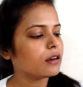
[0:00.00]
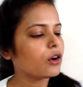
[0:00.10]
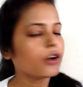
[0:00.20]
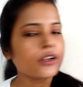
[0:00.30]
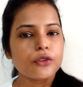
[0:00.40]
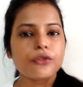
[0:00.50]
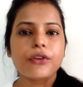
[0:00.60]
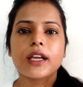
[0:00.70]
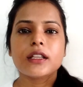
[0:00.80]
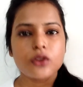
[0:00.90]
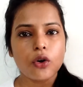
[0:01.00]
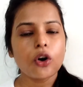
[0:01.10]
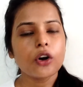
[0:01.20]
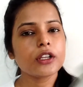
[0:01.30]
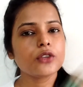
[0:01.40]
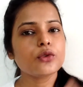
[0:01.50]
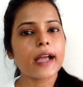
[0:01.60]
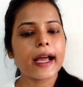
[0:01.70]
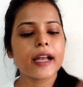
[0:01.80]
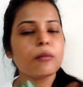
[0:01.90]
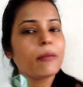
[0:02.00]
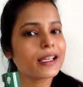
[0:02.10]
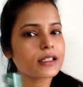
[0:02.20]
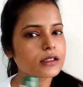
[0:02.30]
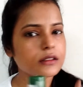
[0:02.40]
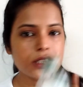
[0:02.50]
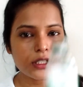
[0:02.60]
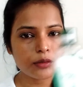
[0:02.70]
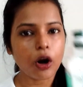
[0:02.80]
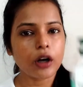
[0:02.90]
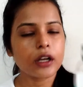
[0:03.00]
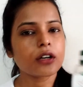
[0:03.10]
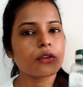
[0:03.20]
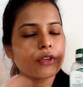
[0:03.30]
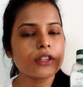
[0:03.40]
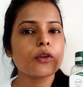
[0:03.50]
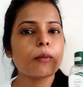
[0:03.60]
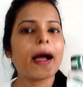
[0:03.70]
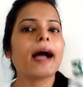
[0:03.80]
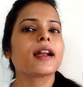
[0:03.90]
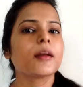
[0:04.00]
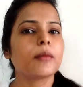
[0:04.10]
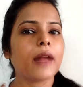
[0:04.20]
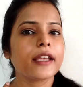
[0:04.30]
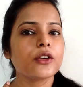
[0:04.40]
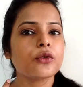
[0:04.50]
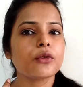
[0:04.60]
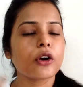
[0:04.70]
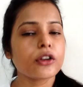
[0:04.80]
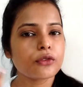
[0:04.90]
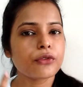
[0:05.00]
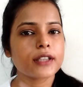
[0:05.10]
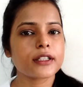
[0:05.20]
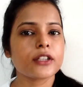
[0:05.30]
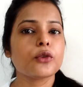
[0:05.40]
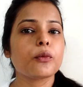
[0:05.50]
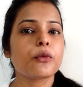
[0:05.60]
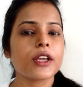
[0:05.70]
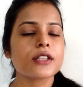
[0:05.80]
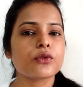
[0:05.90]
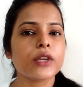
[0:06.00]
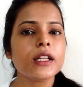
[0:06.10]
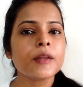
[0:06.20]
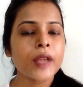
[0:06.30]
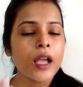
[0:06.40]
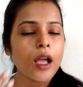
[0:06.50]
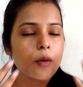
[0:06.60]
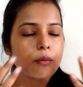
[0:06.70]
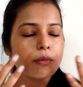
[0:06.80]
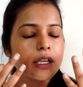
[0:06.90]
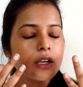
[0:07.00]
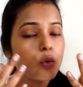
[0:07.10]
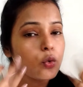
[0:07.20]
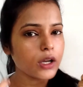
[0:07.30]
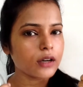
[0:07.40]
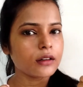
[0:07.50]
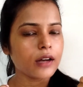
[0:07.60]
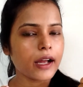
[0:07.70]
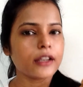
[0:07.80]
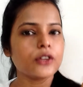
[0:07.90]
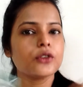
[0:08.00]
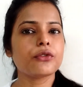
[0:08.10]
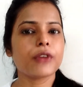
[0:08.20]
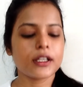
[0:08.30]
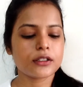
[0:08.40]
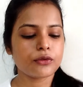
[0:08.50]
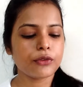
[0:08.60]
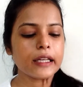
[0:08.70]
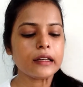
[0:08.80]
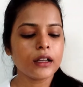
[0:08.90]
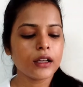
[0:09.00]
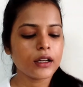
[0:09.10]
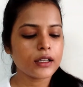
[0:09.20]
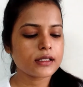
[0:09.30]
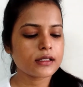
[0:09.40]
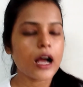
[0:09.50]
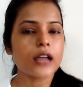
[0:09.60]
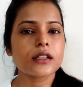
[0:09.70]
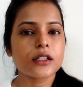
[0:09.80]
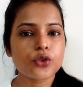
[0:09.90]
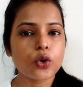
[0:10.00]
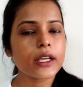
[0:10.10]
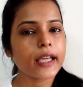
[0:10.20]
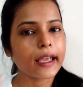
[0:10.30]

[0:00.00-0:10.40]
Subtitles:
on your face, or you can mix this product with your pack and apply on your face, and your face will be cooler and your face will start controlling